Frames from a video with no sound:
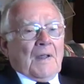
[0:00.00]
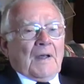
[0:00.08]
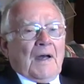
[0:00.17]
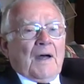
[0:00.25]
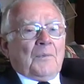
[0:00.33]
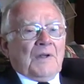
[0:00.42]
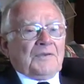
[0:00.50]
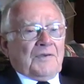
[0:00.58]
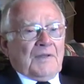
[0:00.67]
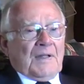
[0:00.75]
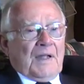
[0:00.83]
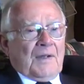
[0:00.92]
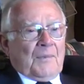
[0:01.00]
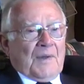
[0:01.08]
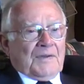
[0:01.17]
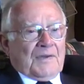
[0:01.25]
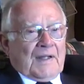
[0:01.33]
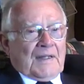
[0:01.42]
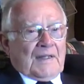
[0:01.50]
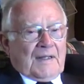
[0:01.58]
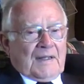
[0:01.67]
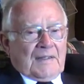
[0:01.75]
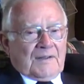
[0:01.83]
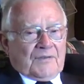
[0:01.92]
I went in there one day
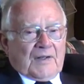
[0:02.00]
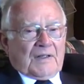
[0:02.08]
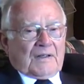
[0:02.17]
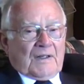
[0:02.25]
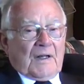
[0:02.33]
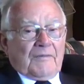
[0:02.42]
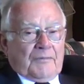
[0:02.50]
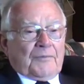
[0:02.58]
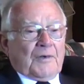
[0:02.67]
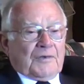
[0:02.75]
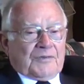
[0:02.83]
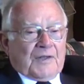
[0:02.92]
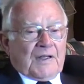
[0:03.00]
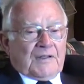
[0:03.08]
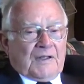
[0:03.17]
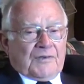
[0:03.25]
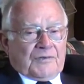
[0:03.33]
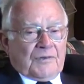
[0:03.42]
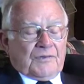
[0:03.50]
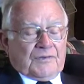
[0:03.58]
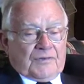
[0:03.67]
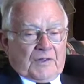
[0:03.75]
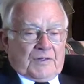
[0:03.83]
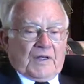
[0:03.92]
and said, "Can I have a first aid issue?"
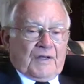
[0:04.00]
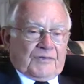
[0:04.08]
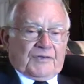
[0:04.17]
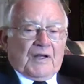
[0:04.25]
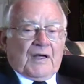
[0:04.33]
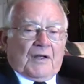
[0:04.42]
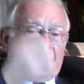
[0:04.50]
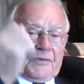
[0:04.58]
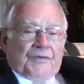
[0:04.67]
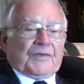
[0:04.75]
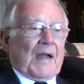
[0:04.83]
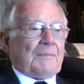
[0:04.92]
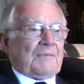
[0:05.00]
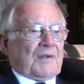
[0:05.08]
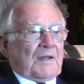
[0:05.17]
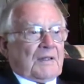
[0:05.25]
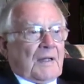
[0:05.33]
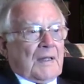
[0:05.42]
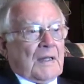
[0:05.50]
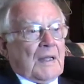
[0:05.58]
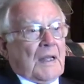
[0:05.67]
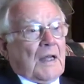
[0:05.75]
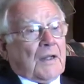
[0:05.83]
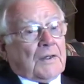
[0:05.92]
She said, "Yes," stuck it on, stamped it,
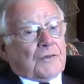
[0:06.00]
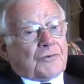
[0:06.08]
and it